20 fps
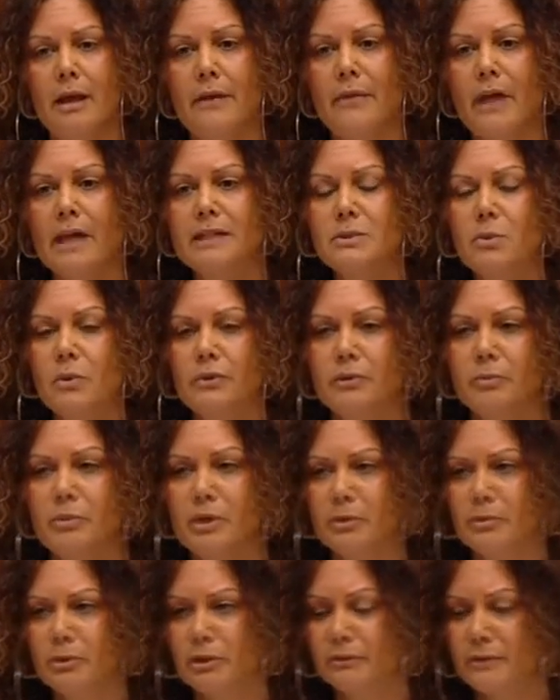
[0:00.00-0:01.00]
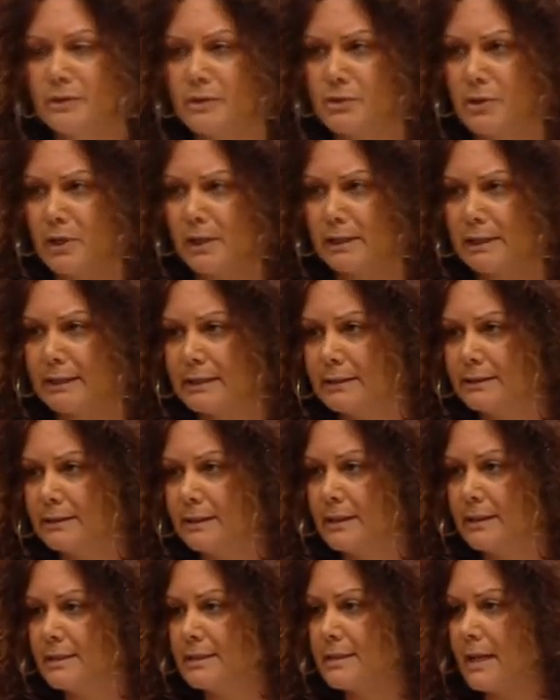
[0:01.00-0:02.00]
That's what the people of Australia
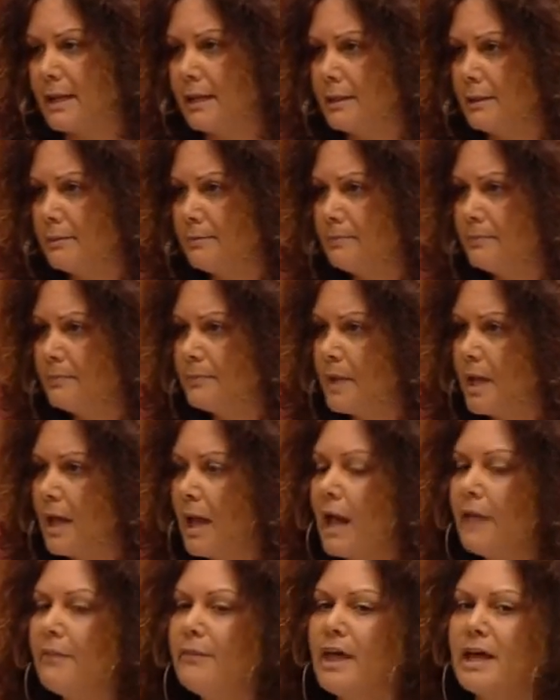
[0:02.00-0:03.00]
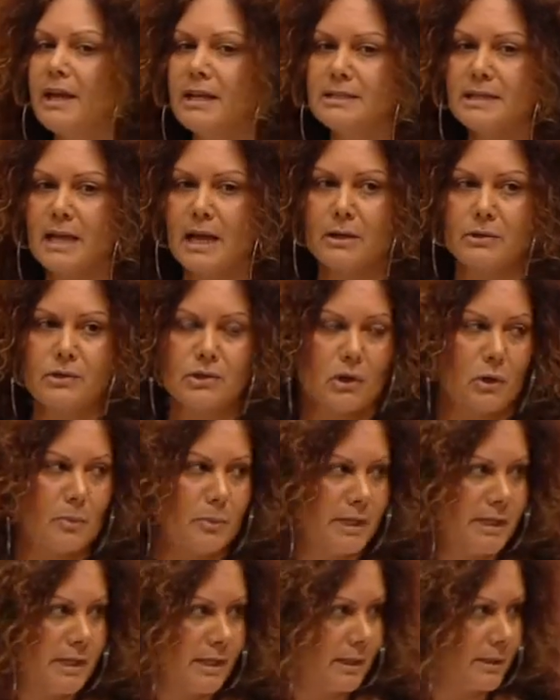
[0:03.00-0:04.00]
are saying, and that is our job
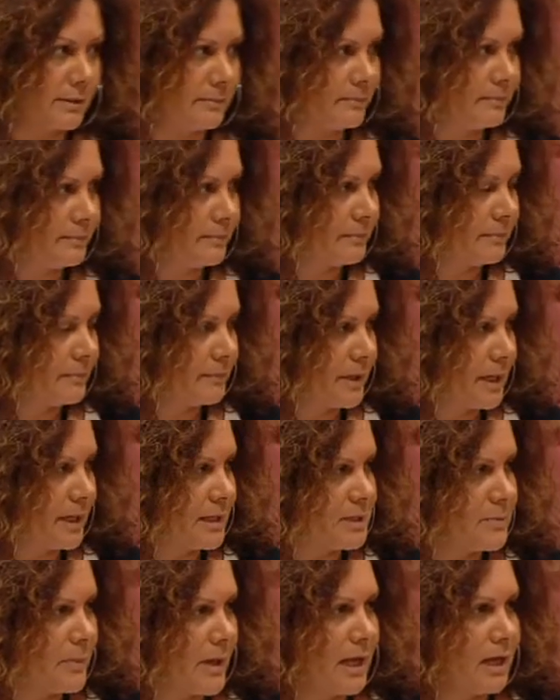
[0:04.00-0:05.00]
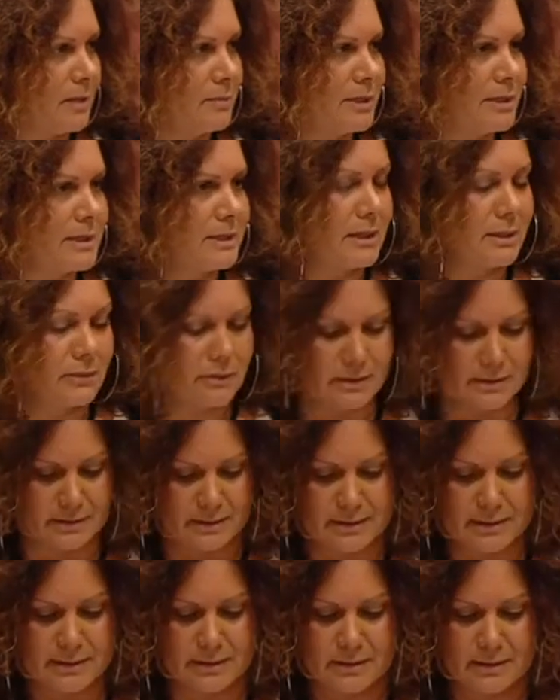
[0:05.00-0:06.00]
here as
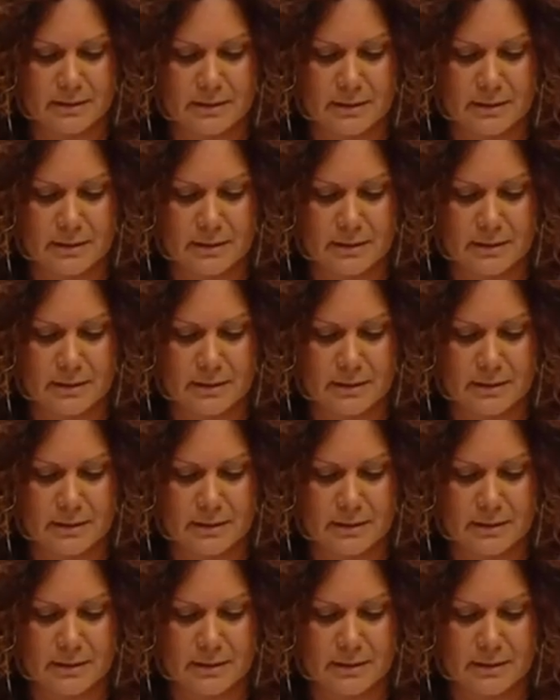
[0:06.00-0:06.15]
parliamentarians.